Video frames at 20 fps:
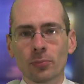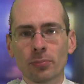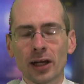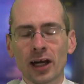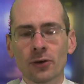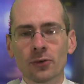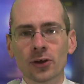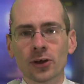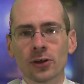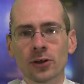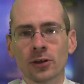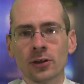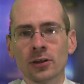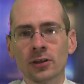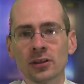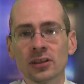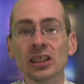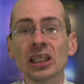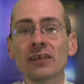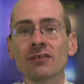power,
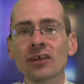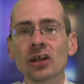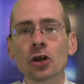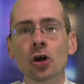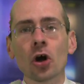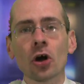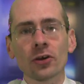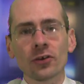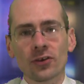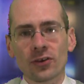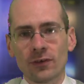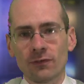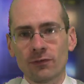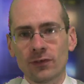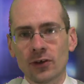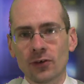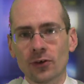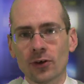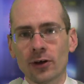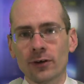live in constant
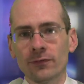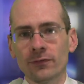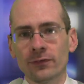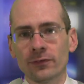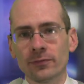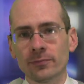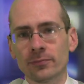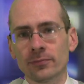fear of.